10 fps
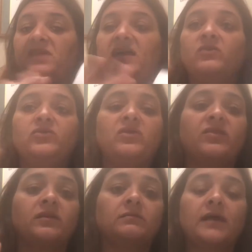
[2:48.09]
They don't do
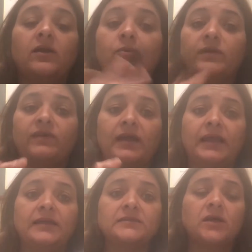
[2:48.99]
nothing. They don't
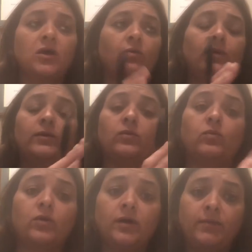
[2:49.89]
refinance. We
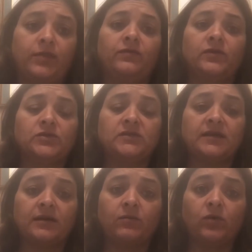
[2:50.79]
won't worry about the first and
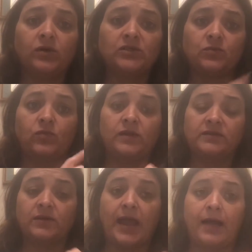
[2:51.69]
second mortgage and
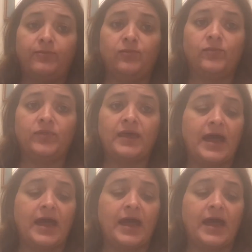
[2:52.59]
what's going to happen with